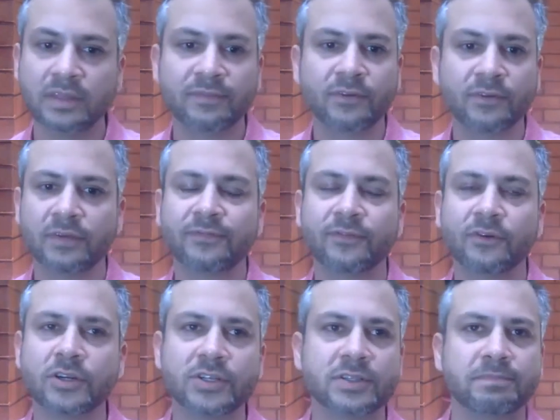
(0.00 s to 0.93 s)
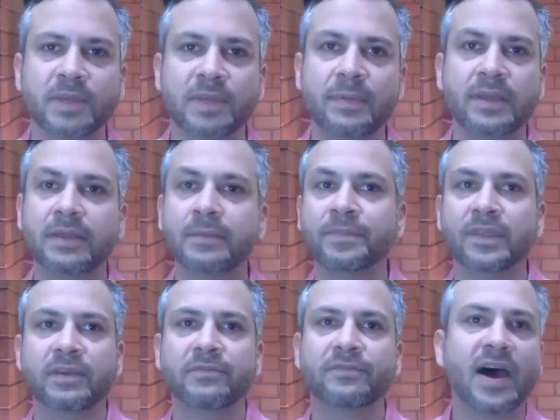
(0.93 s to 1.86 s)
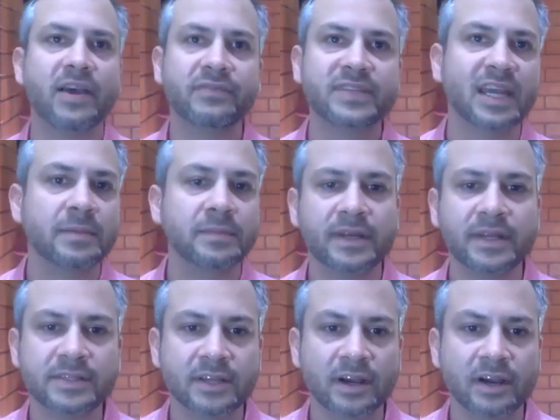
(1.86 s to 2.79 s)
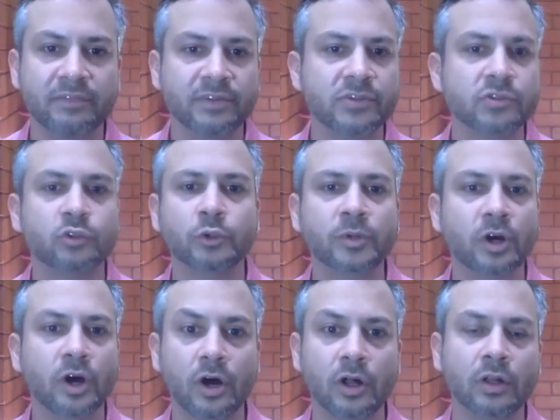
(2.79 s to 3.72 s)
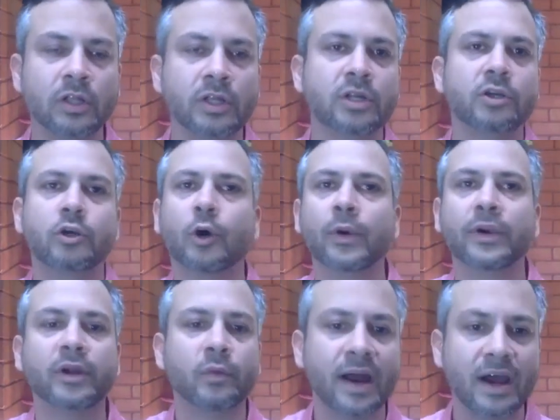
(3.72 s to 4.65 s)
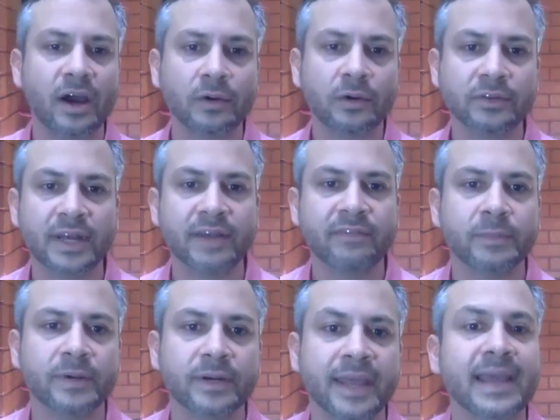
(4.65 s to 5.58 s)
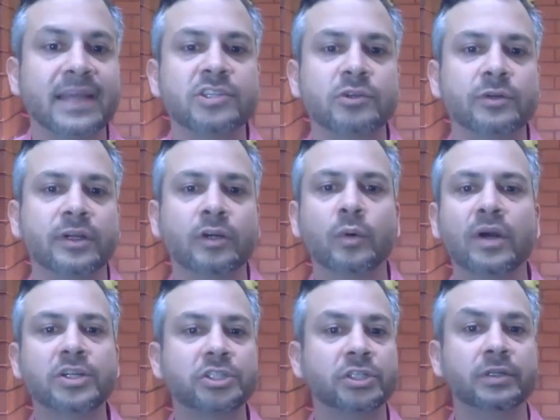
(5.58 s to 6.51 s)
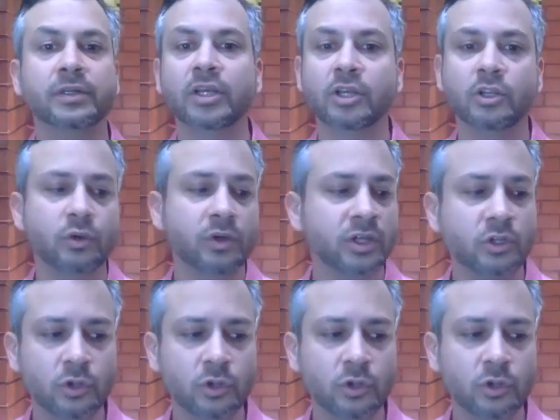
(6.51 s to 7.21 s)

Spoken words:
for the first maybe 5-10 minutes of a Zoom call, going around and everybody answering a question, you could